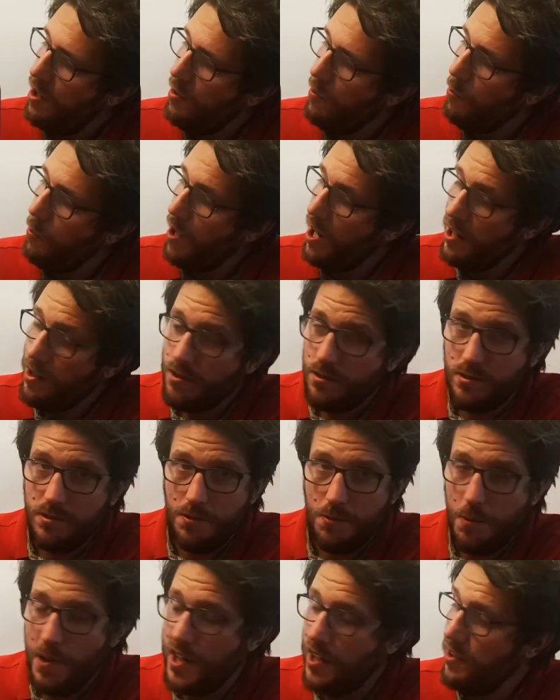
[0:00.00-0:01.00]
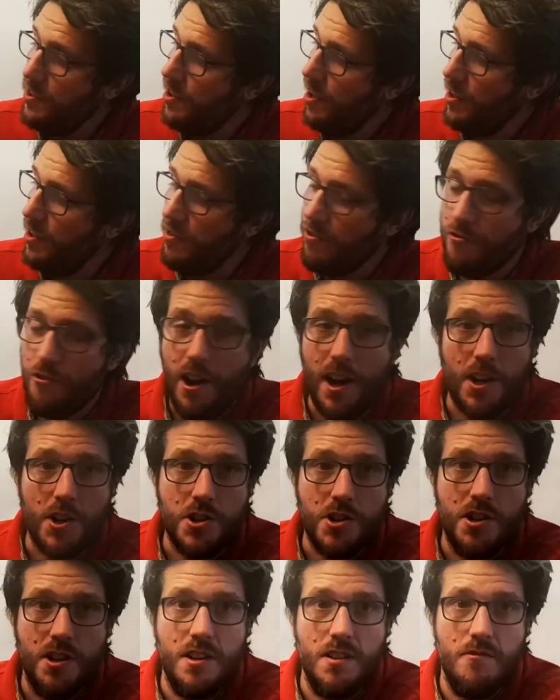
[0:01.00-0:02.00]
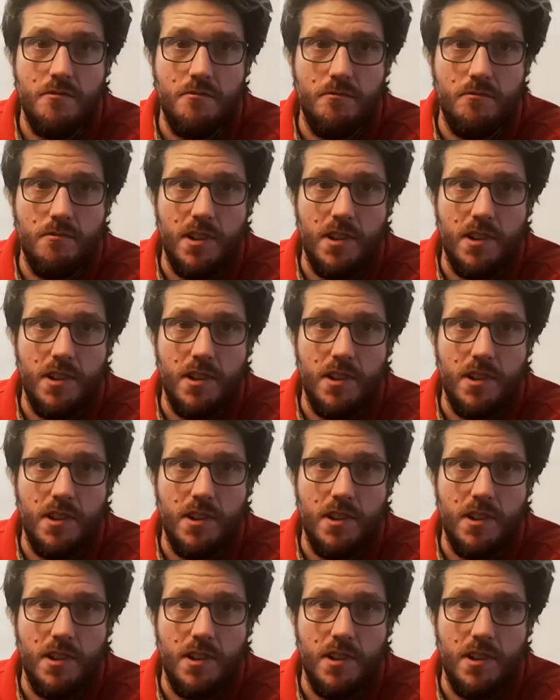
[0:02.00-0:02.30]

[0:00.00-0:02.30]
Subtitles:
One, we can turn the fraction